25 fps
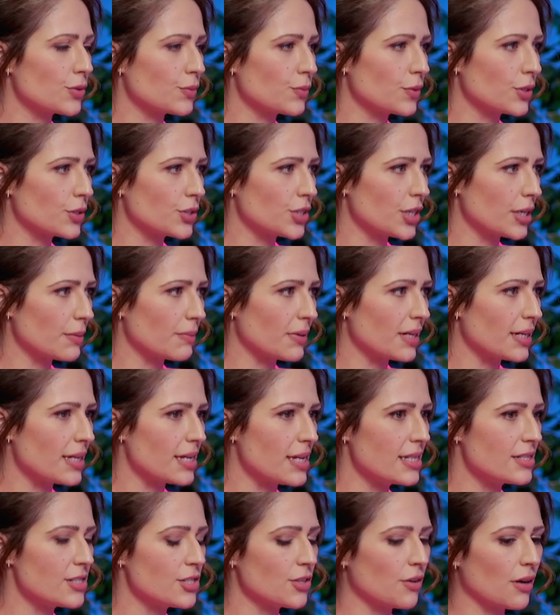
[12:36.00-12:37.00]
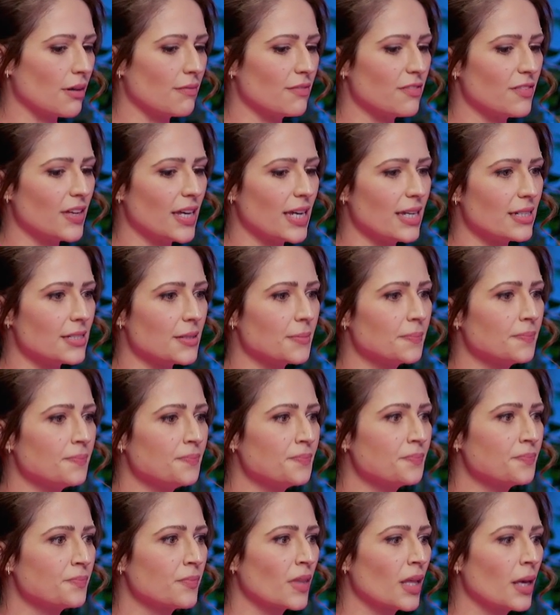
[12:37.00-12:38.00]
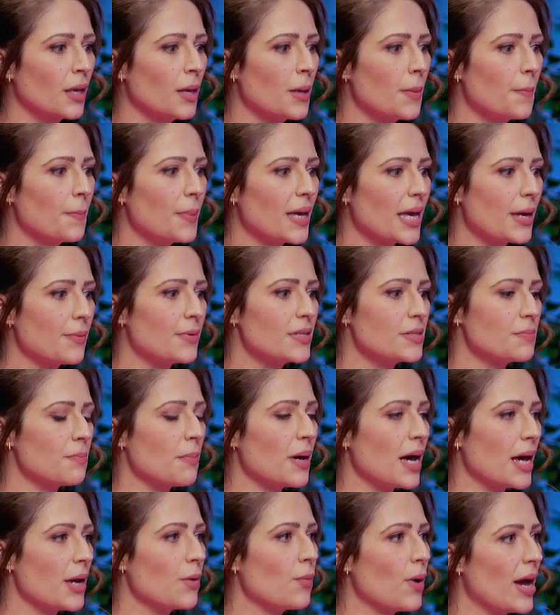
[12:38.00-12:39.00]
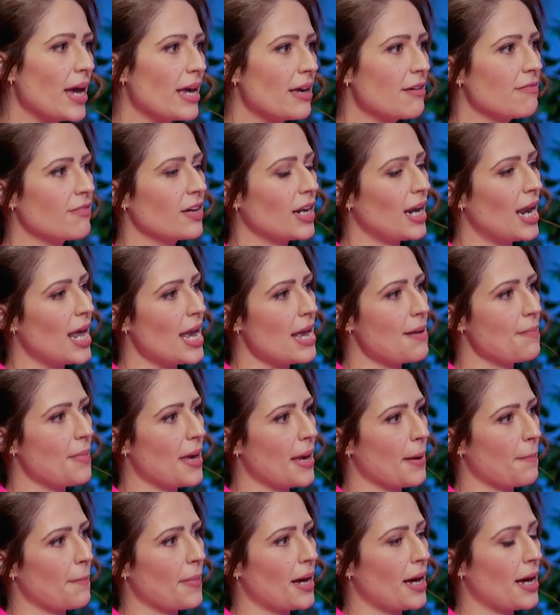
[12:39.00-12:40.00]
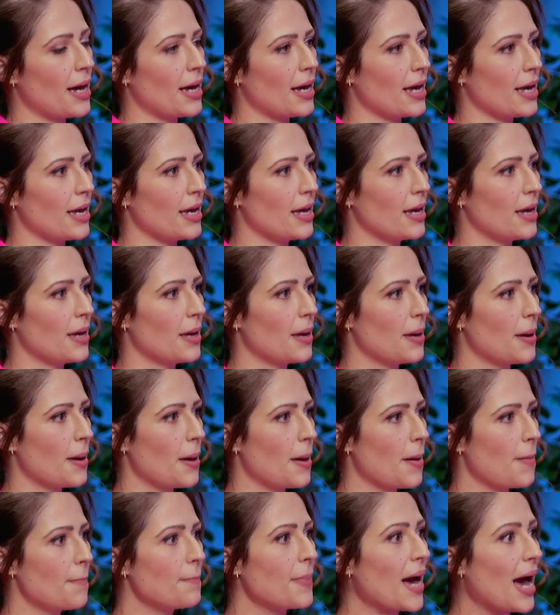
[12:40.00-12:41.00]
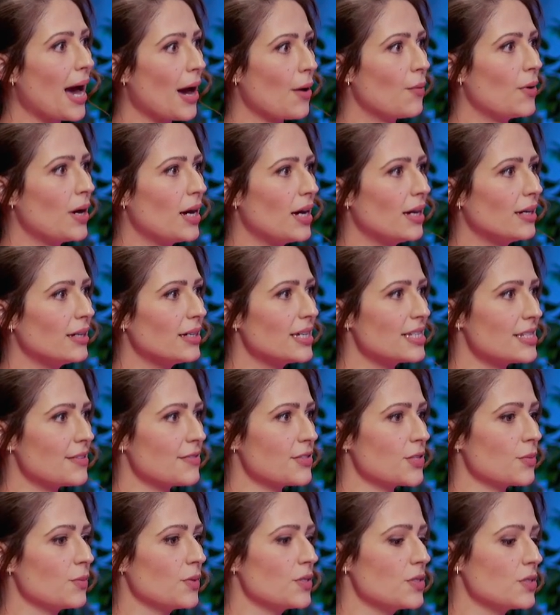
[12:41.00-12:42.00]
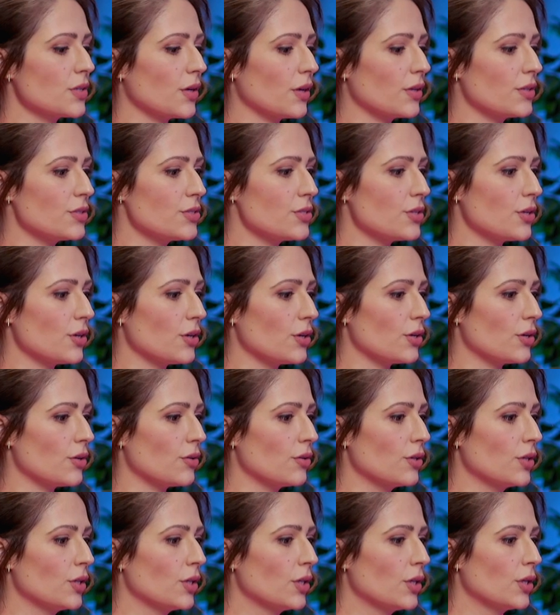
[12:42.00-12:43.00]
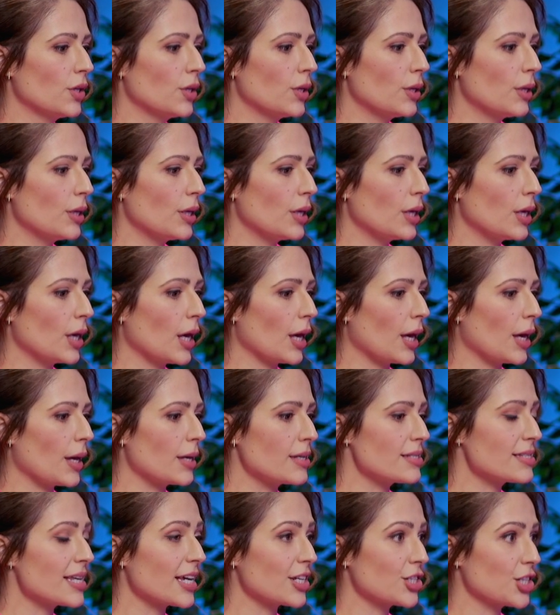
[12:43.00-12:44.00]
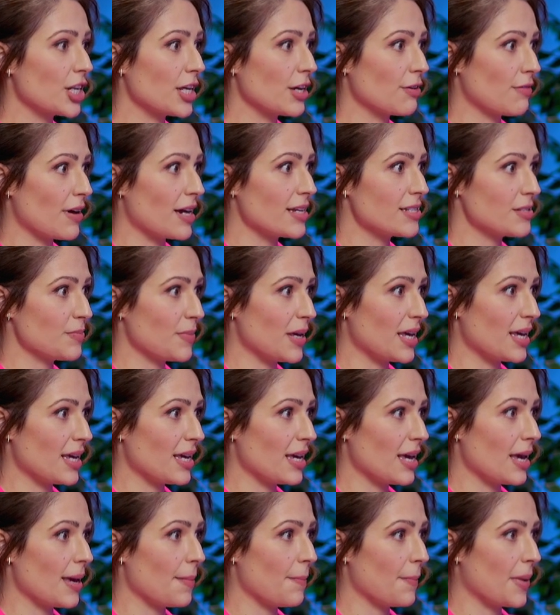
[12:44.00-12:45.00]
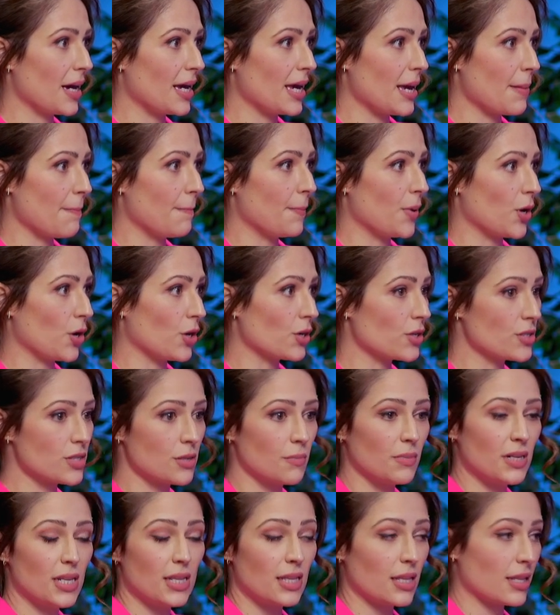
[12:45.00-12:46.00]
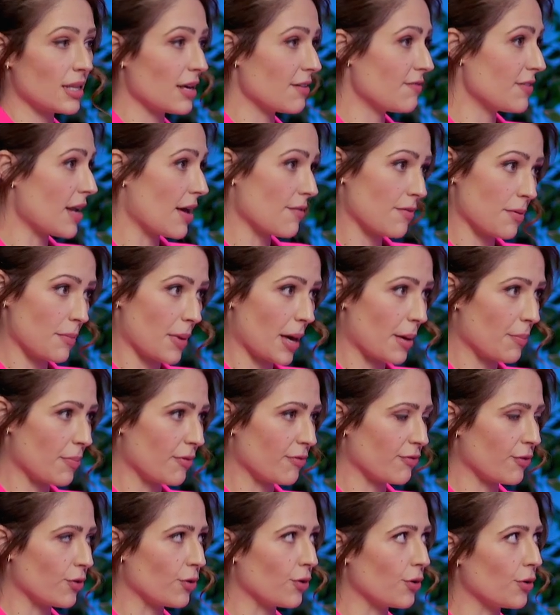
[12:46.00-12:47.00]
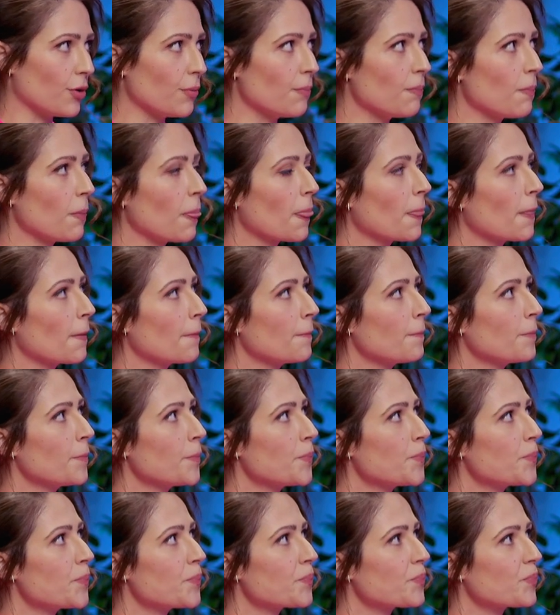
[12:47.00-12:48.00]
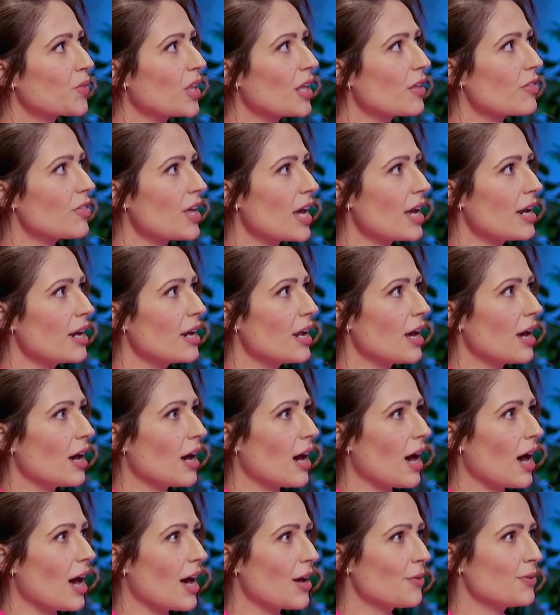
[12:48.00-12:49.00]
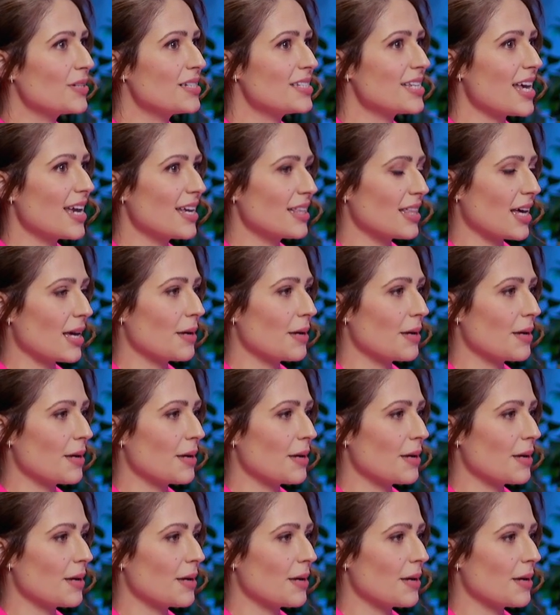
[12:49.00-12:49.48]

watching my Instagram feed. But it was my way of claiming my power as if someone's going to uh, sexually harass me mm. in hmm. my inbox, somebody that they've never met before, mm. then I would take that